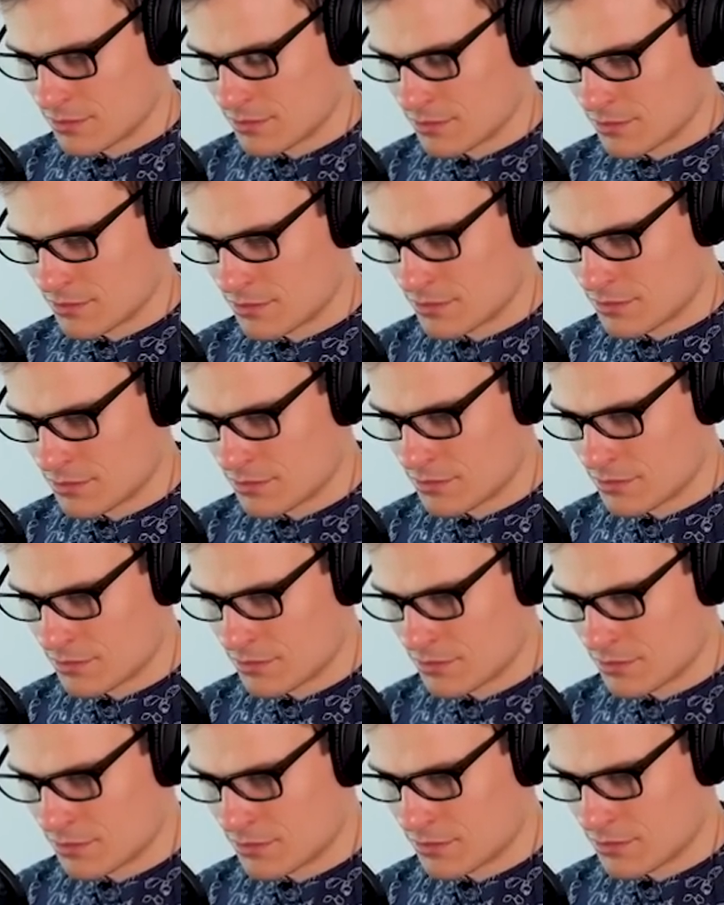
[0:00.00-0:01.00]

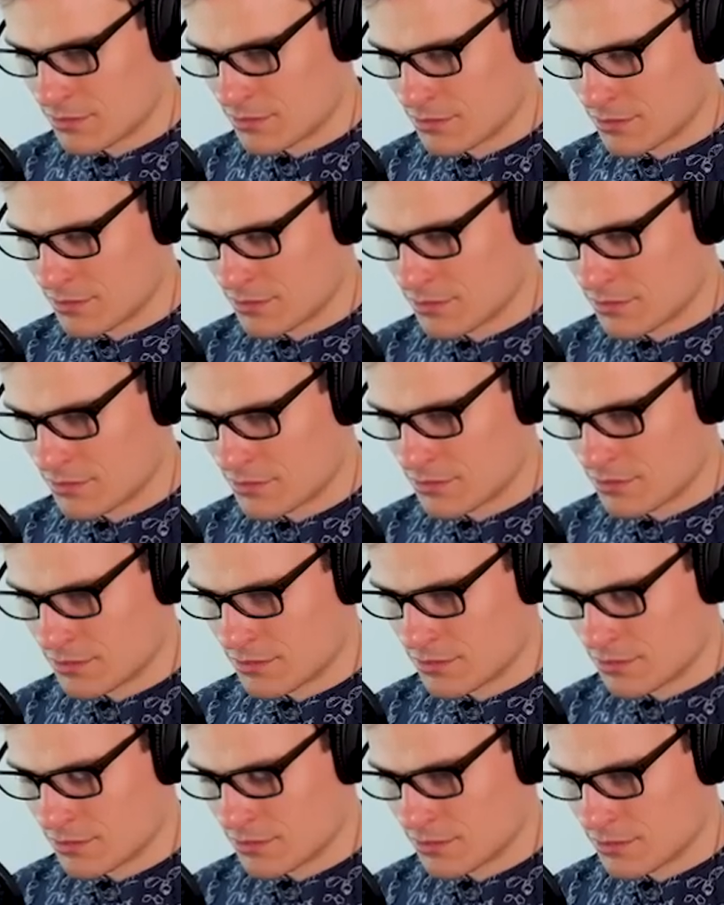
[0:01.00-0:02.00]

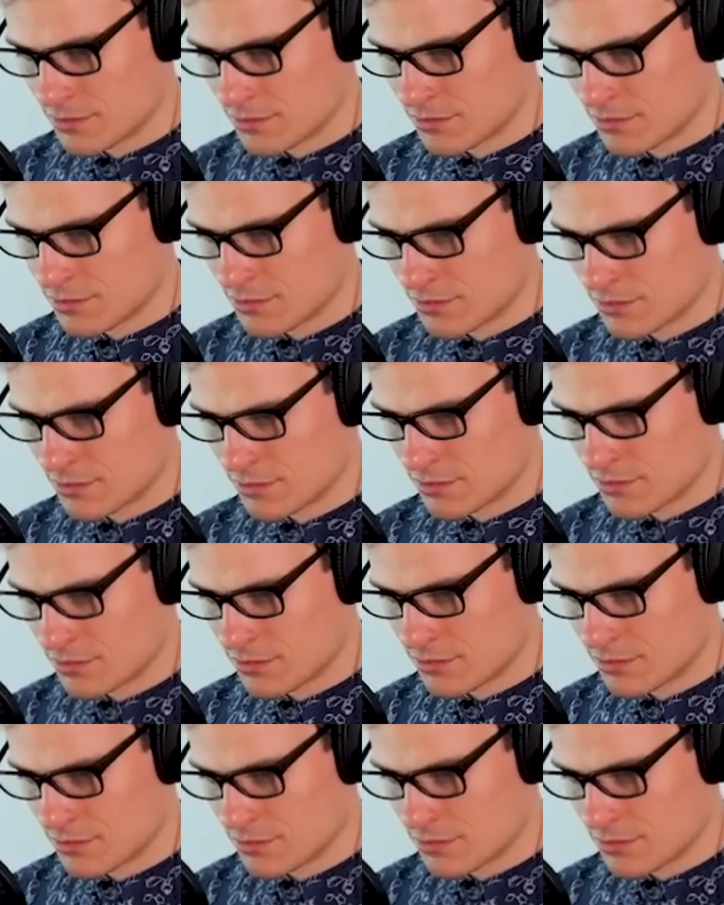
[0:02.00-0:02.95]
The person shown says nothing.